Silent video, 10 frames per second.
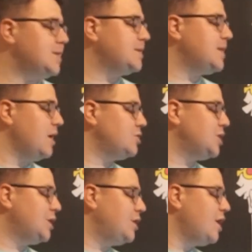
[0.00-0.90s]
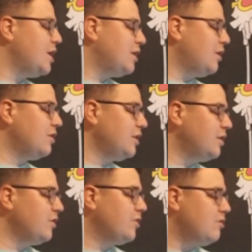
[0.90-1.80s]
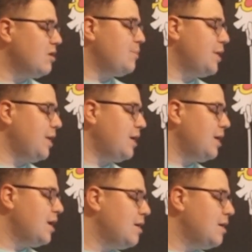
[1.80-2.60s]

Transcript: this section, they're literally going to be like,